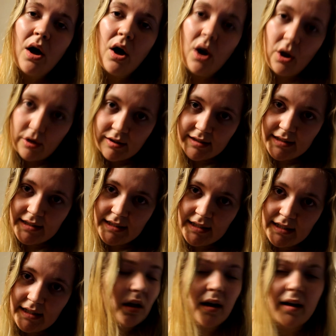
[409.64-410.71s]
hot.
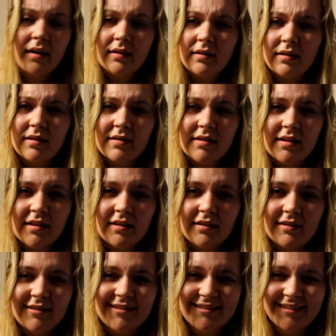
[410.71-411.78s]
Yeah, I think that's it.
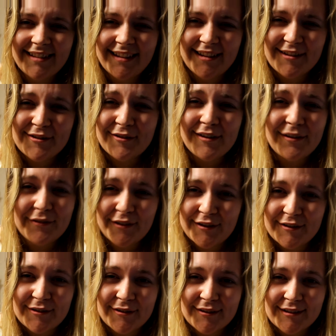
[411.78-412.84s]
I think that's all I've got to
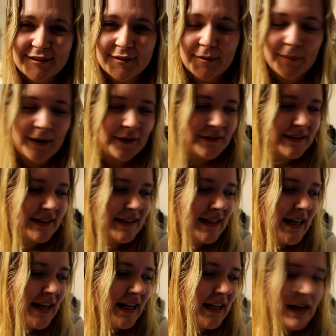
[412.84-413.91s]
talk to you about
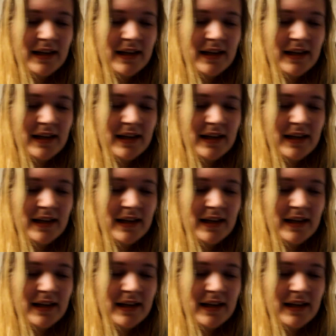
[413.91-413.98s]
today.